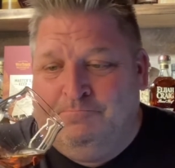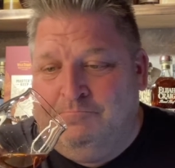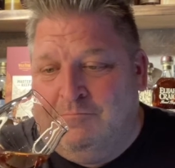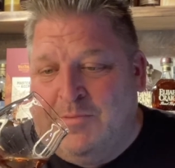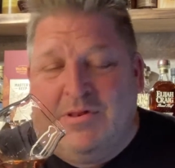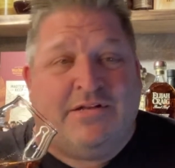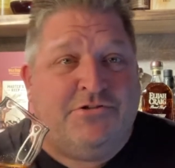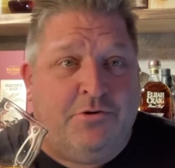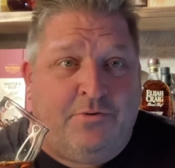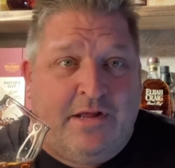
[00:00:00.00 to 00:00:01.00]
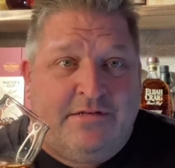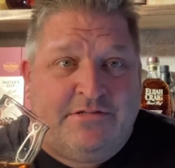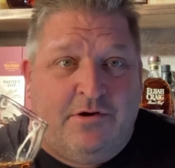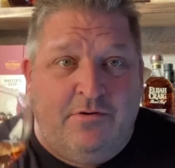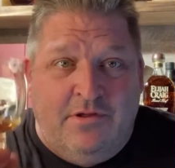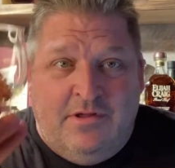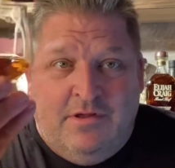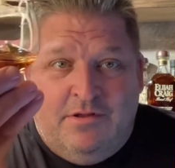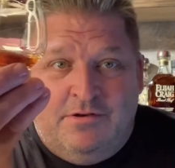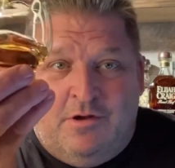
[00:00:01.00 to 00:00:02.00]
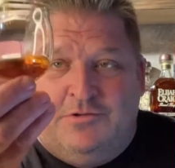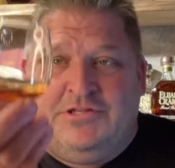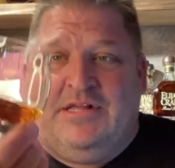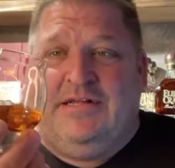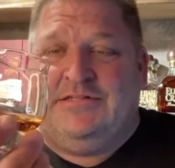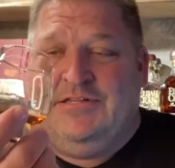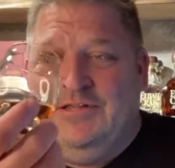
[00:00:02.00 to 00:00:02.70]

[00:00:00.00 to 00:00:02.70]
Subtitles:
maybe not so great. So, nose it is.